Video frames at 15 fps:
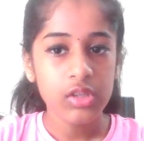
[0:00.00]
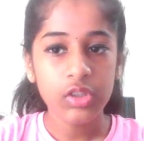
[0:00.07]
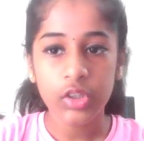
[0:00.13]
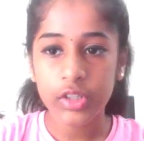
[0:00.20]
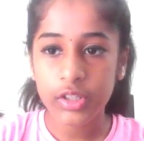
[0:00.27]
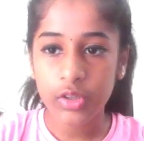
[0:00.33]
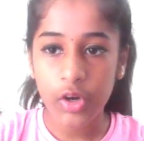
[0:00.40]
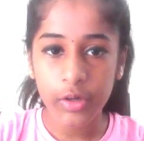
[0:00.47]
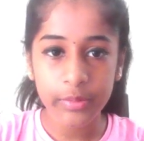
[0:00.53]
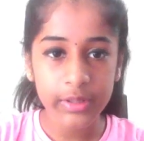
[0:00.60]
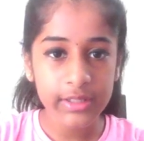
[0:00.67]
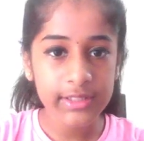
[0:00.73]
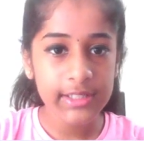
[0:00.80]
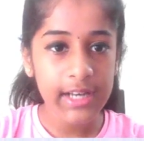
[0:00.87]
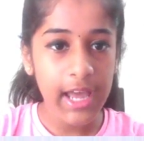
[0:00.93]
So this is going to
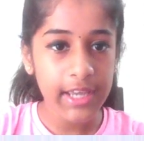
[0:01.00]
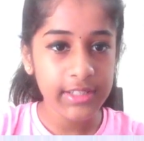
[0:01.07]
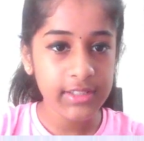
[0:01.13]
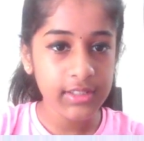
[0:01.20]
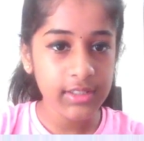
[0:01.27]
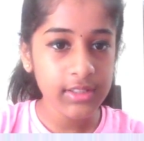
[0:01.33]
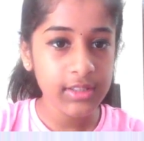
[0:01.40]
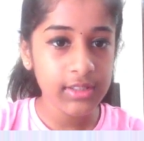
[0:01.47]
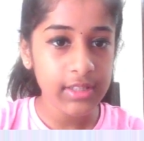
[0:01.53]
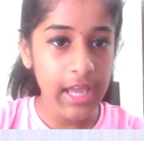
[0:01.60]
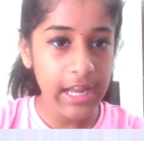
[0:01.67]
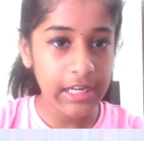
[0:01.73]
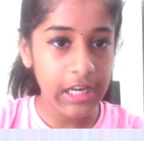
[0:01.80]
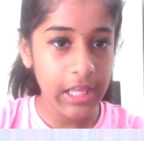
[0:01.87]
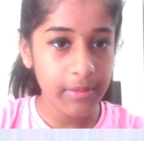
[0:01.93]
be the slices
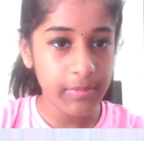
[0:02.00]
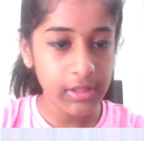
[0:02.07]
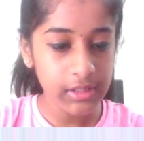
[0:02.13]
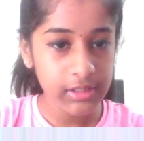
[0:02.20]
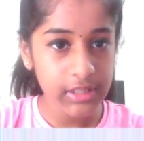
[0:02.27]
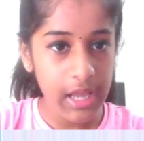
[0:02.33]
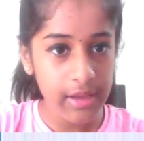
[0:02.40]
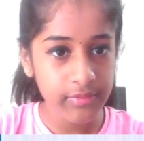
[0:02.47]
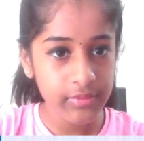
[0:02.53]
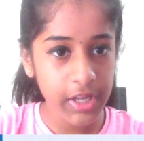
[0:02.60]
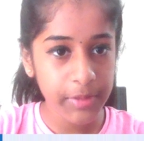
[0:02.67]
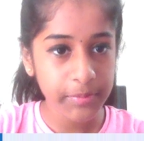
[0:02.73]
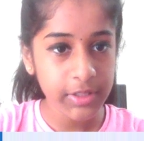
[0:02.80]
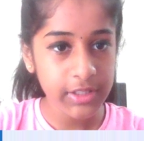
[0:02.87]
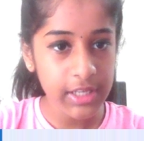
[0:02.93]
and labels. I
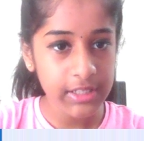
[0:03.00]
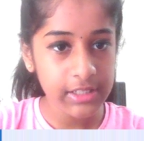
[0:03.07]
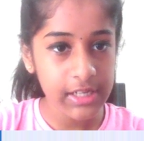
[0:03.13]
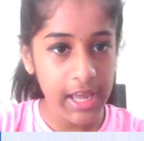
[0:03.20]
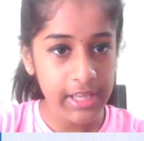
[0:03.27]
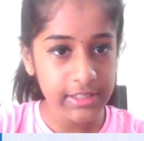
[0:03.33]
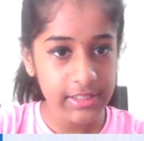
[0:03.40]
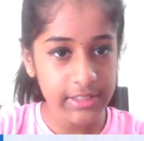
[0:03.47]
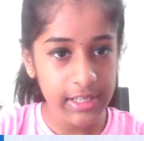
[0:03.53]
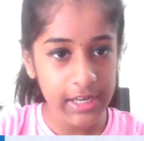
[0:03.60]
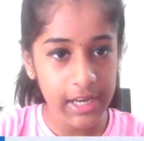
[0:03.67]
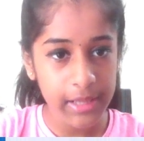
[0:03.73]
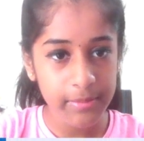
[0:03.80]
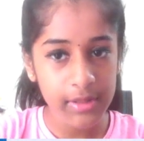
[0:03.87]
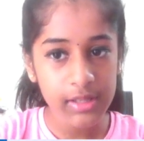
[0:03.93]
named this as slices and
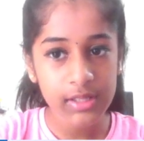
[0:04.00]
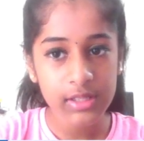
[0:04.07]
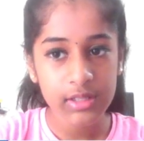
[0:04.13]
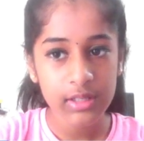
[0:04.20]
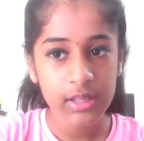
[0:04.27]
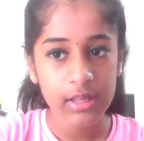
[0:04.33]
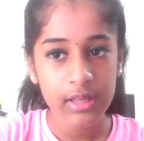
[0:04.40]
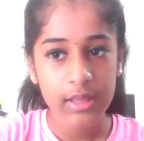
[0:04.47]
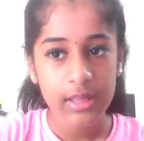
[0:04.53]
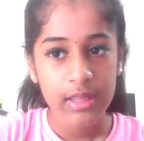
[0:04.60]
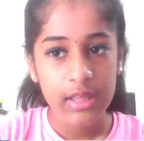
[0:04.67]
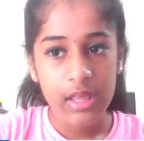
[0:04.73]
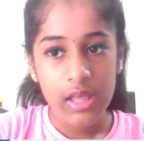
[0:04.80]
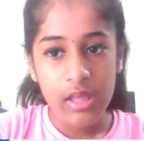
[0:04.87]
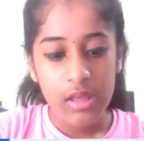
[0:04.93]
labels.
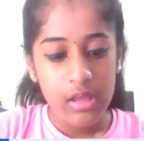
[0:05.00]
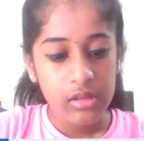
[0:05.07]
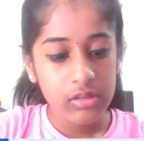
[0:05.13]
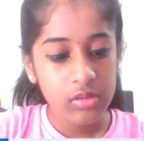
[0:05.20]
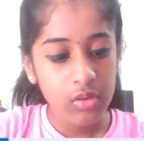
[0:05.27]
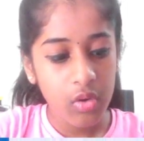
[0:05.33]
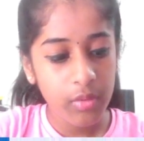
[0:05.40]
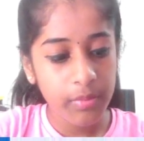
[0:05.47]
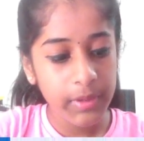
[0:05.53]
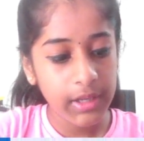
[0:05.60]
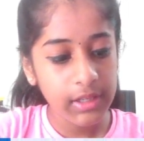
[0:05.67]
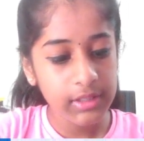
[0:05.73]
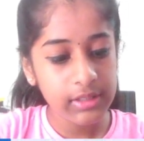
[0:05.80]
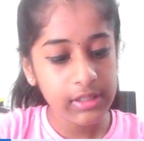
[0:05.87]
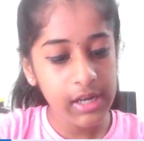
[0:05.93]
So
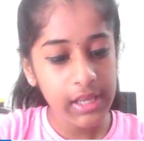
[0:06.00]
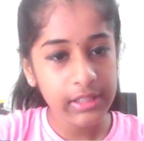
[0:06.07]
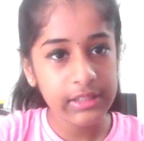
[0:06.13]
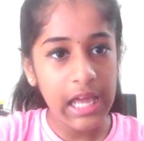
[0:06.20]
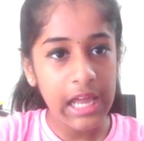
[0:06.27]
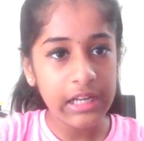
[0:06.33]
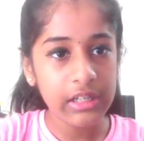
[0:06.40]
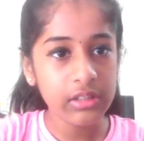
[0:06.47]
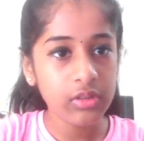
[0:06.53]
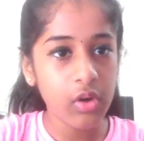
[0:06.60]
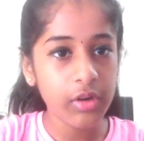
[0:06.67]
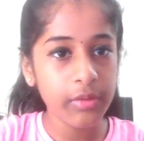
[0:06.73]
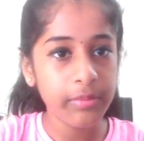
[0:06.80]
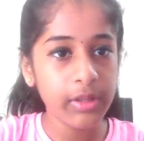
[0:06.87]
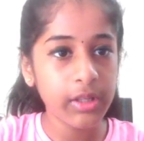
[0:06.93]
because like that is
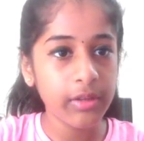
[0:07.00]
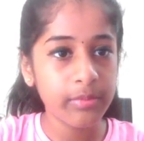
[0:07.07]
going to be